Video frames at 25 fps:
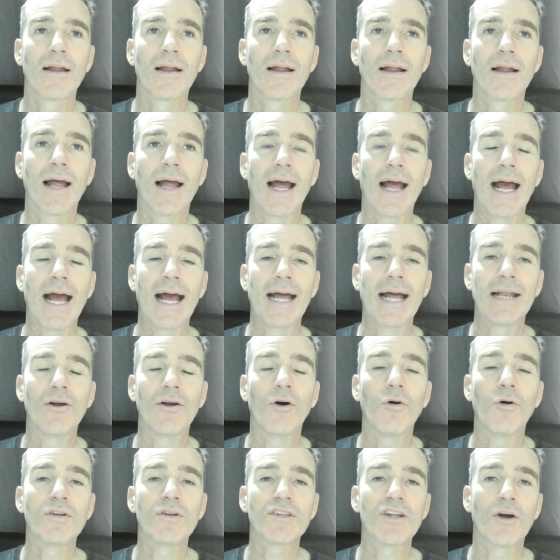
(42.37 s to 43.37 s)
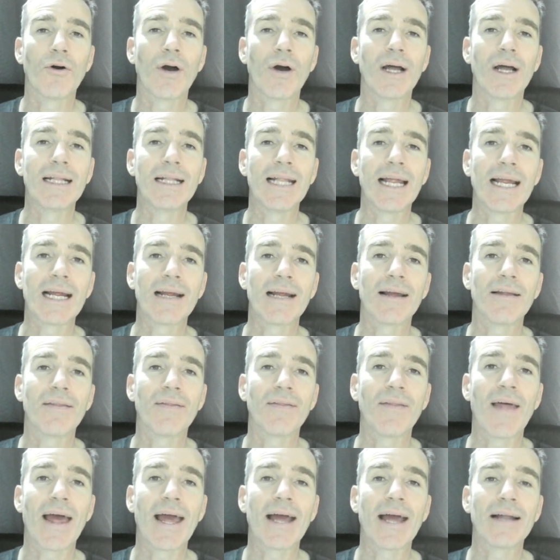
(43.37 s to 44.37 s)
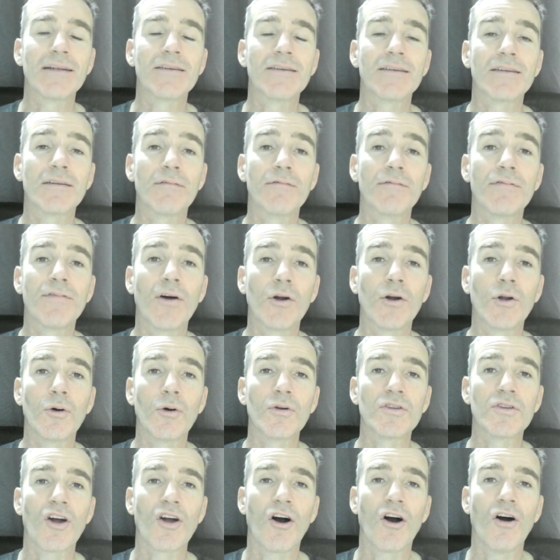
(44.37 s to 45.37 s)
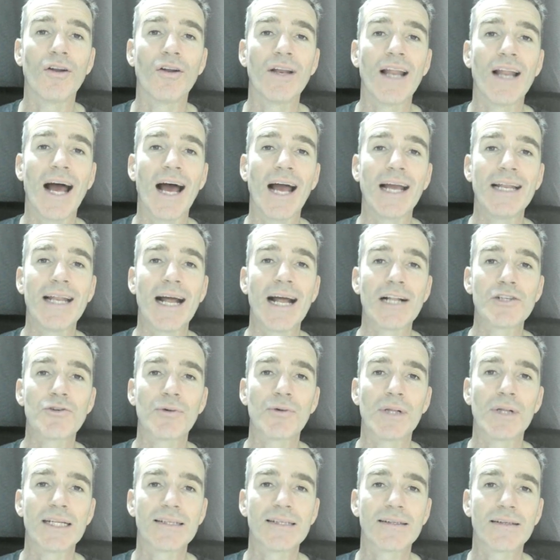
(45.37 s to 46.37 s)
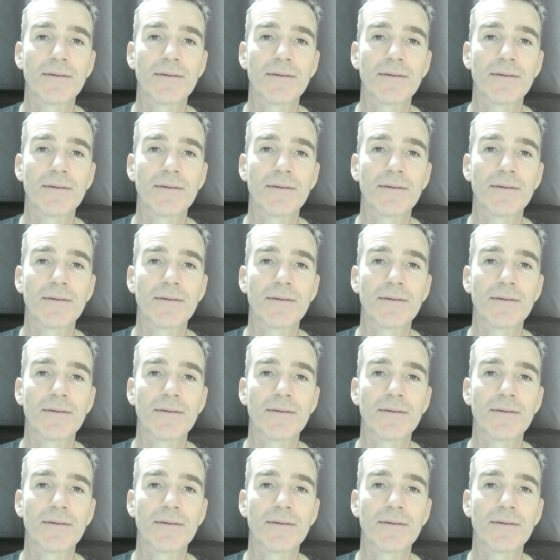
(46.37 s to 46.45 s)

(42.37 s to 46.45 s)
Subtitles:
and also a link there to some photos on iNaturalist.